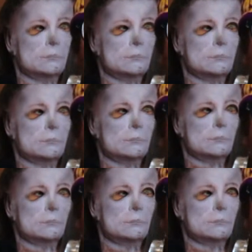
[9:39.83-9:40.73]

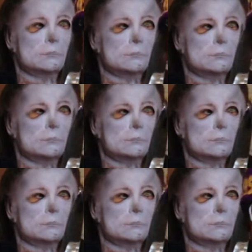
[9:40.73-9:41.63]

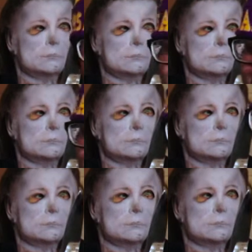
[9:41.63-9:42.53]

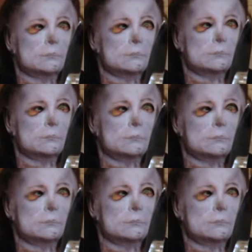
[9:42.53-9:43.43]

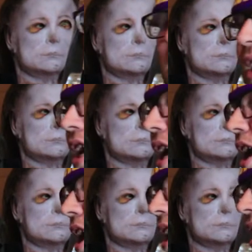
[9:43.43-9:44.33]

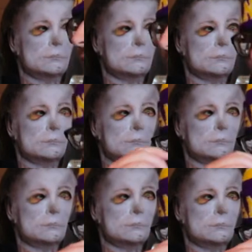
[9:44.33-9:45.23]

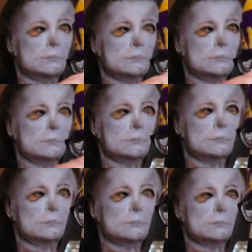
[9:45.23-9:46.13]

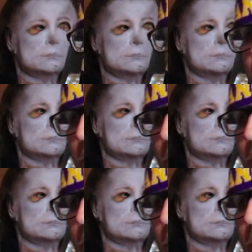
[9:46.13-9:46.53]
No words are spoken by the person on screen.